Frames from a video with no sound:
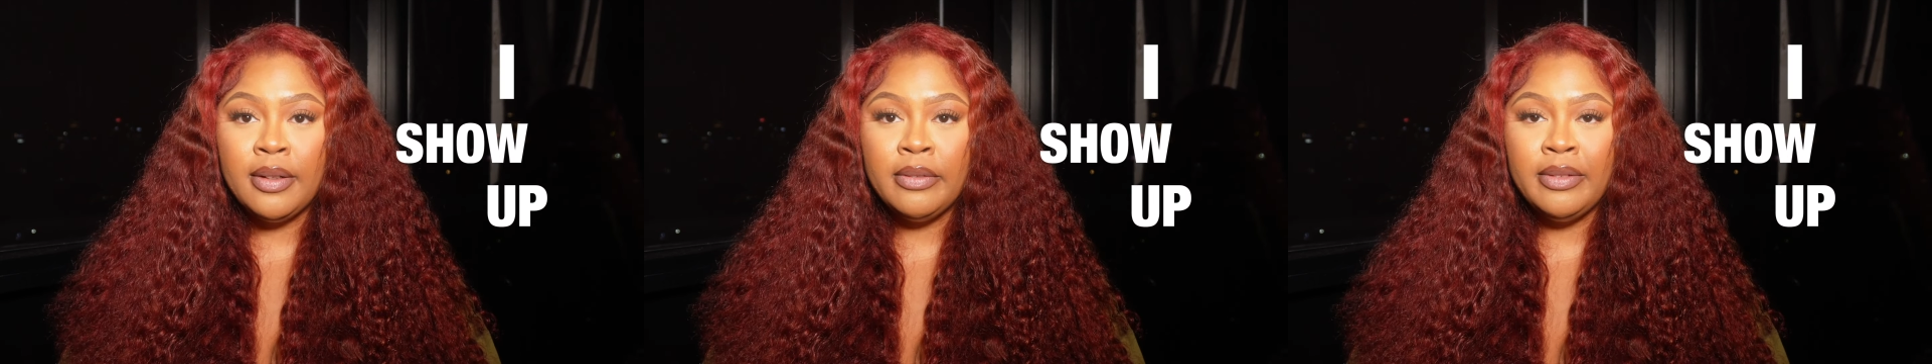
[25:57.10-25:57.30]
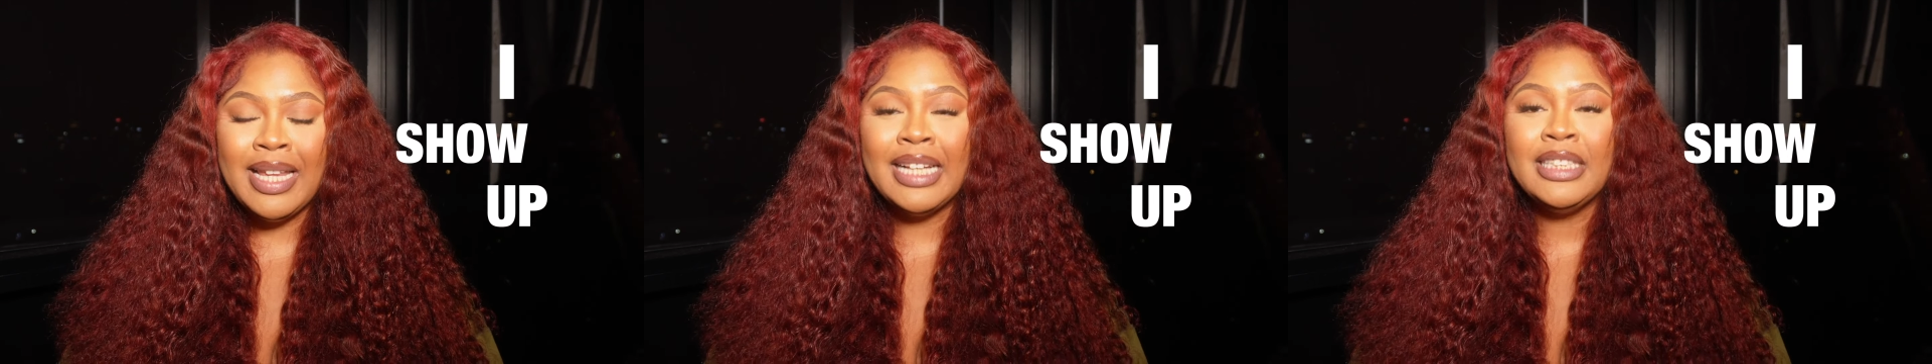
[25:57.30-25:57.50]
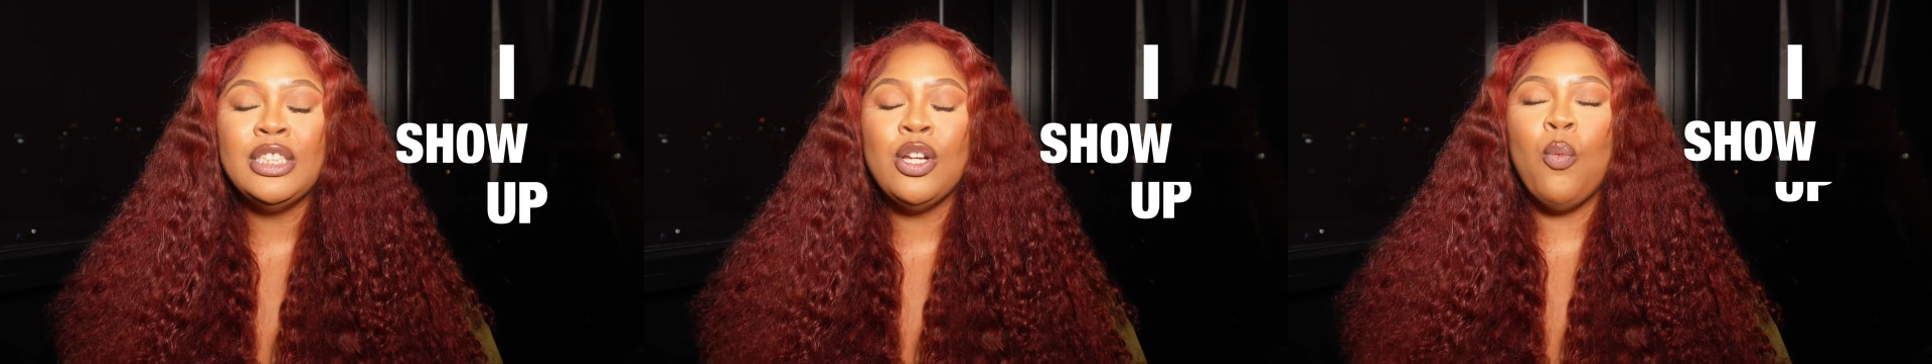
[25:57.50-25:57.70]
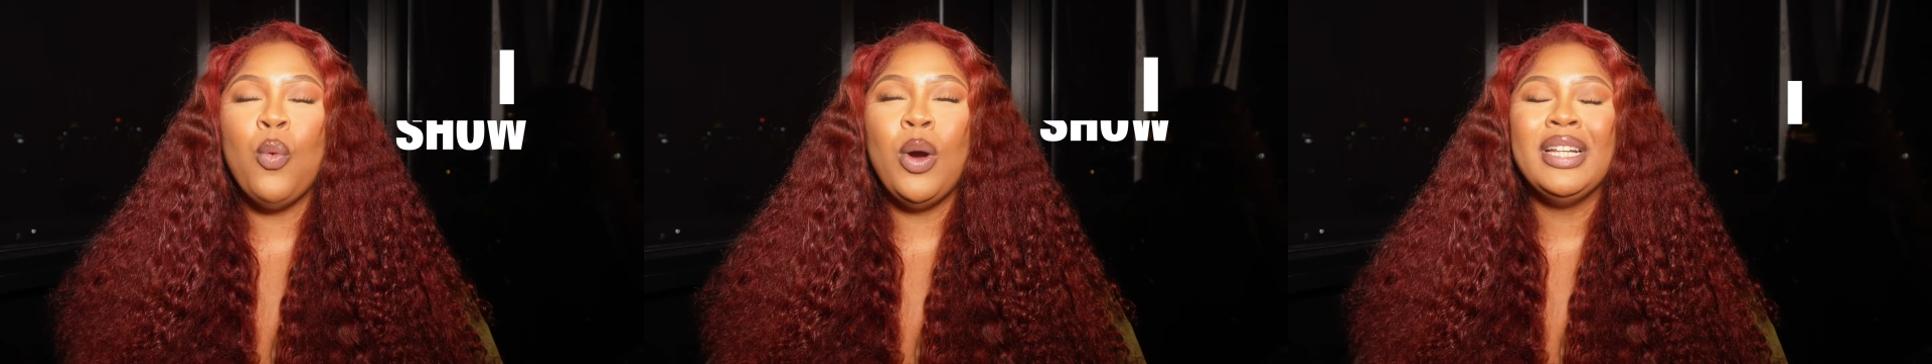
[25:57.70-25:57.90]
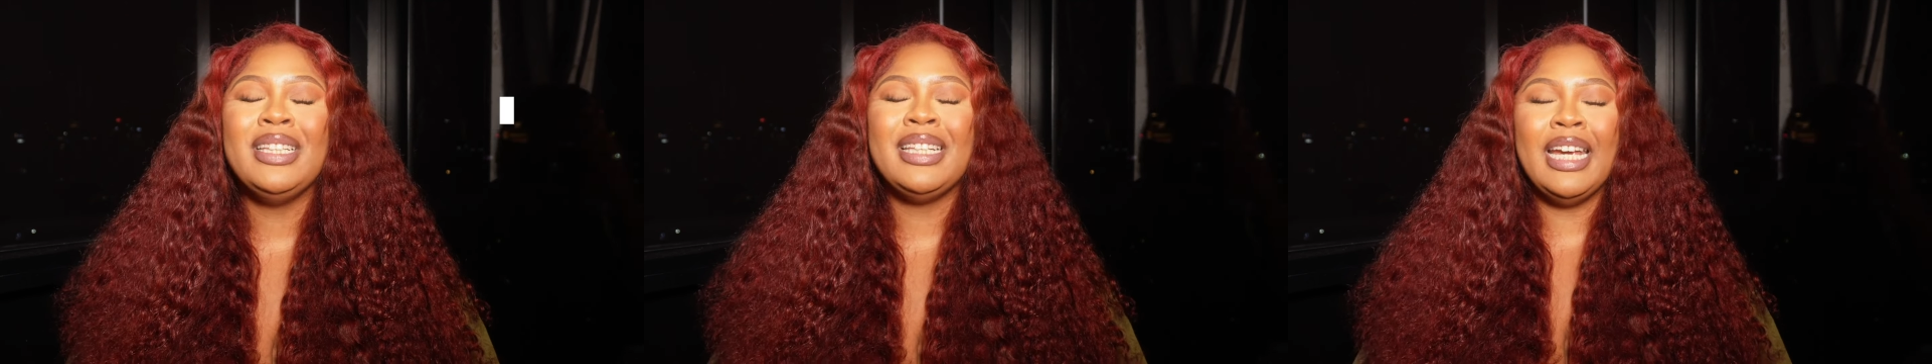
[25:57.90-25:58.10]
That's the
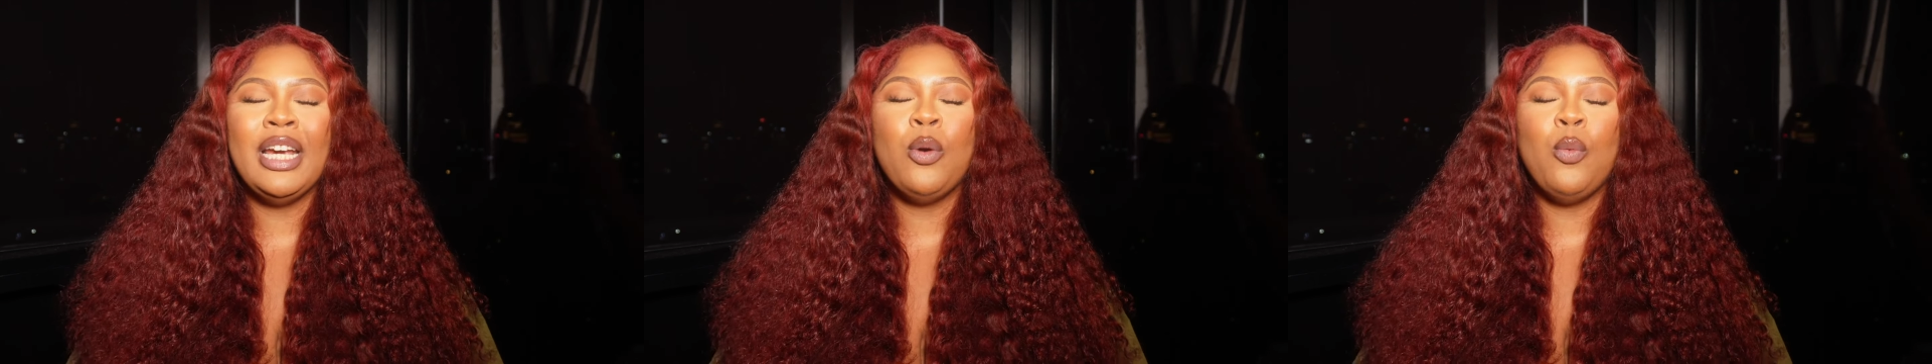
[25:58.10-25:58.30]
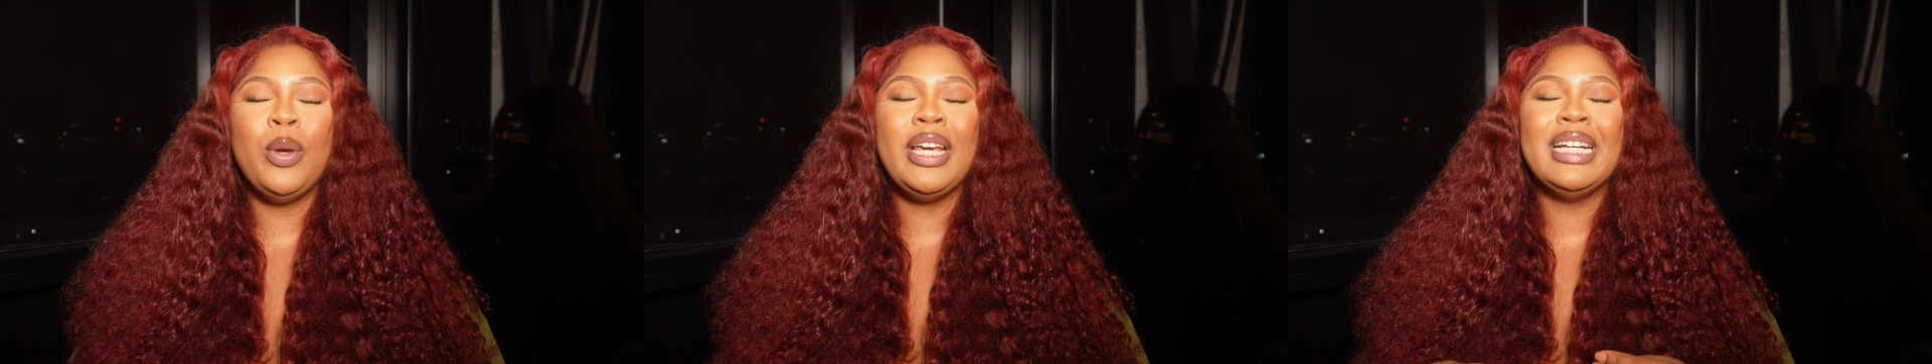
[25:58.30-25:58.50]
one thing we